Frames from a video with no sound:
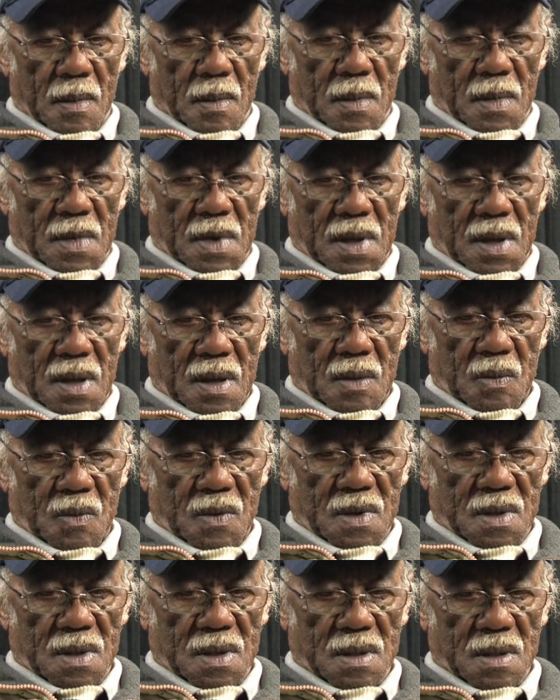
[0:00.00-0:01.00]
it
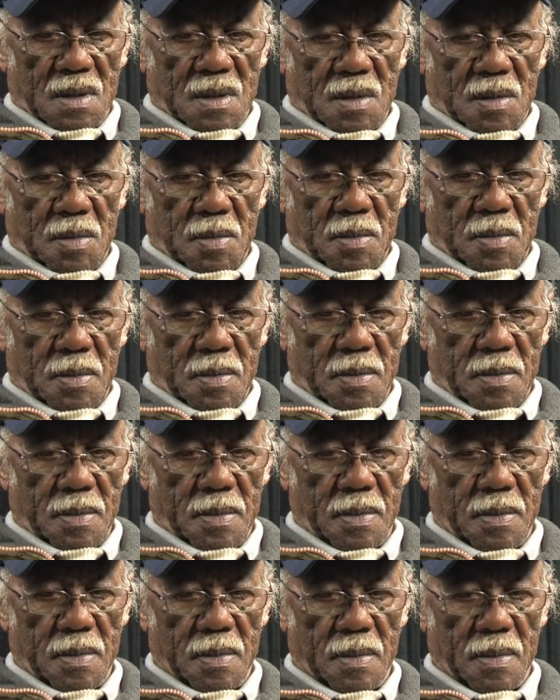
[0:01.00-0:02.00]
was a
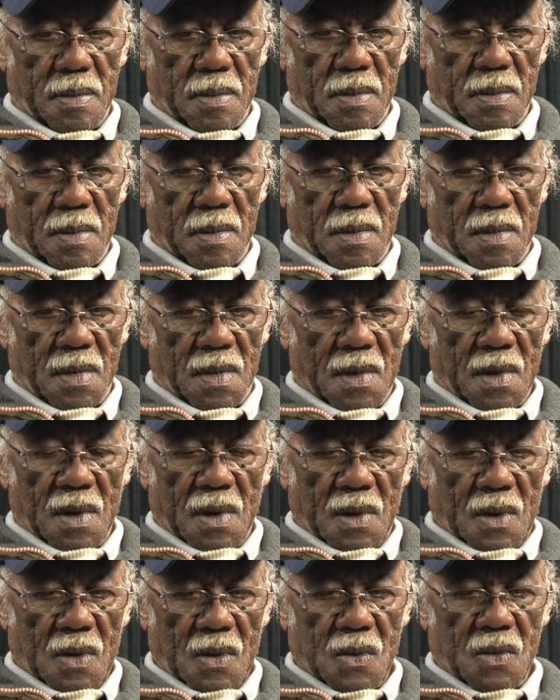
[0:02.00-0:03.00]

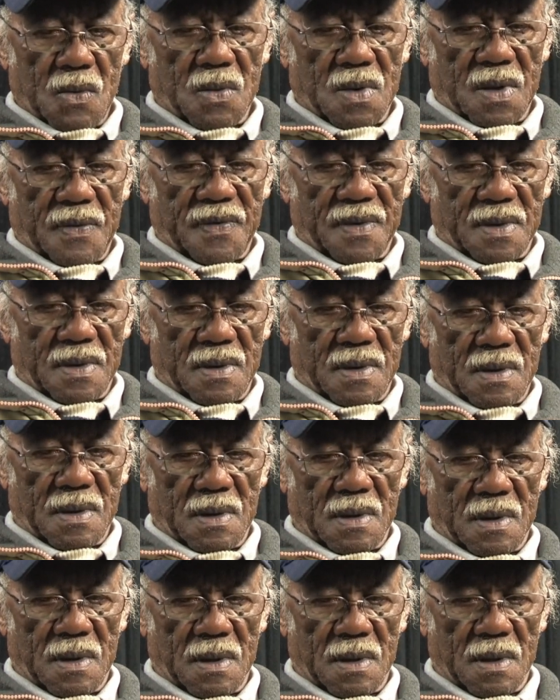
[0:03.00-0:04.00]
whole different
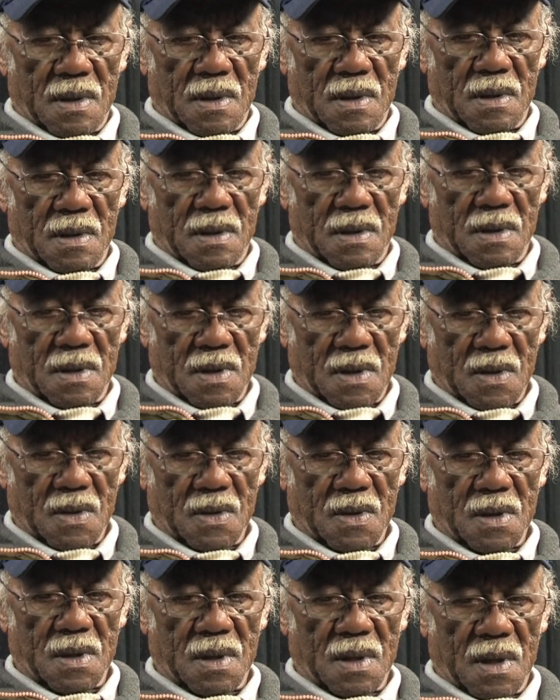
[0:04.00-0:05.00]

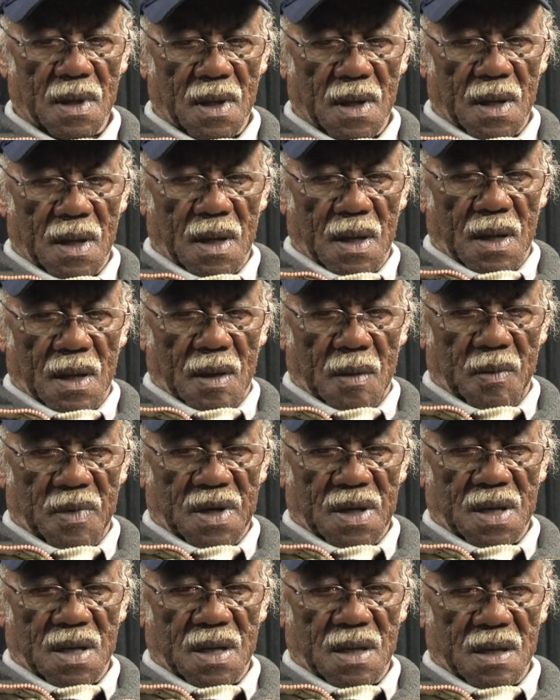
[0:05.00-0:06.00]
story.
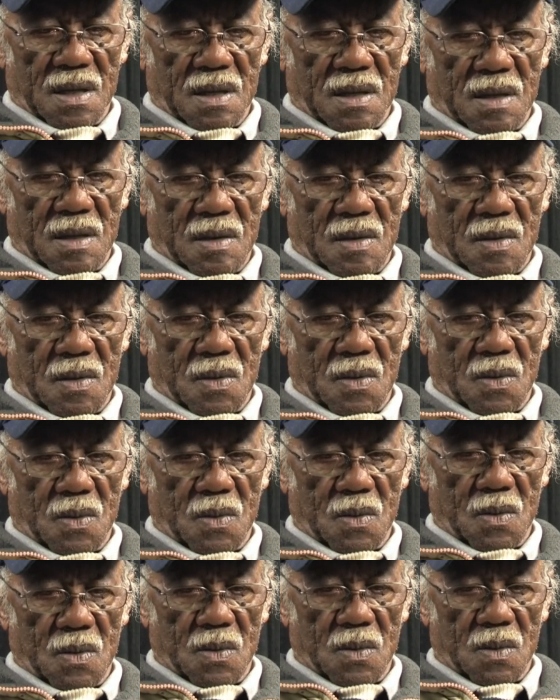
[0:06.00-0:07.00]
But, you
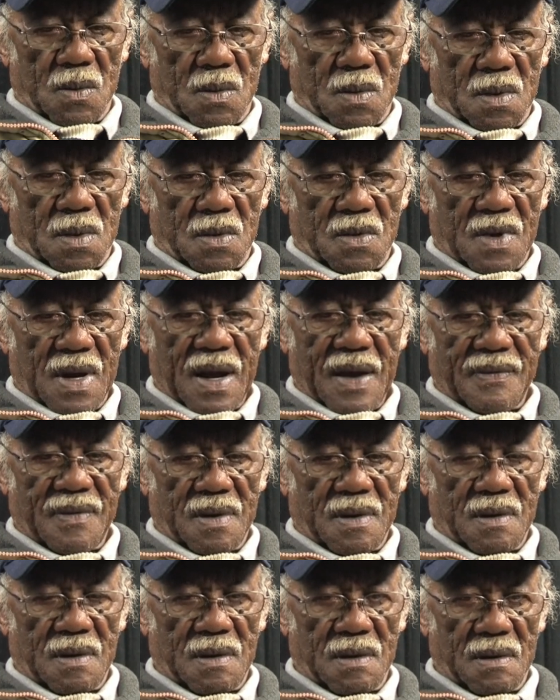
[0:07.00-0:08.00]
know, we're
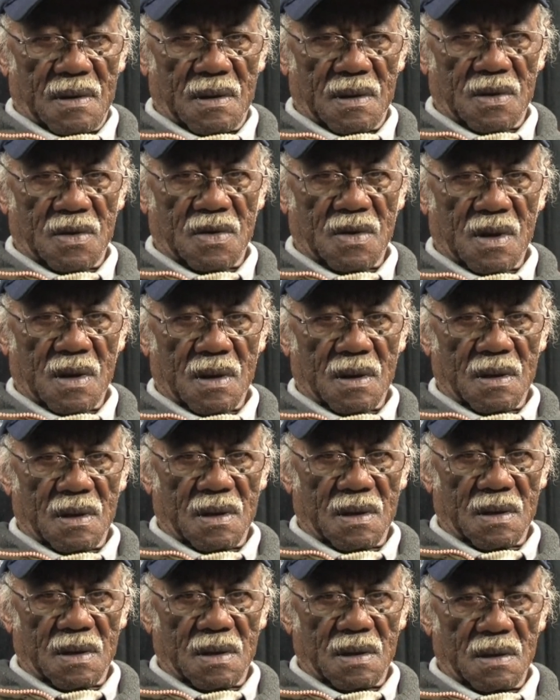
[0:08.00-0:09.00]
driving a truck
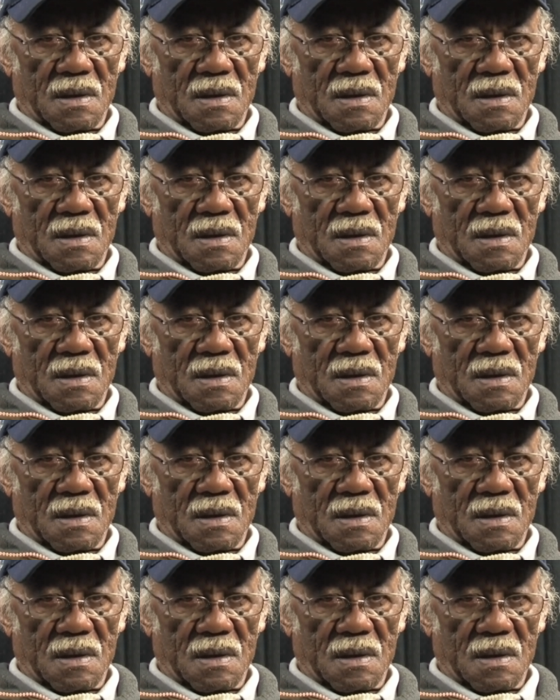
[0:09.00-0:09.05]
in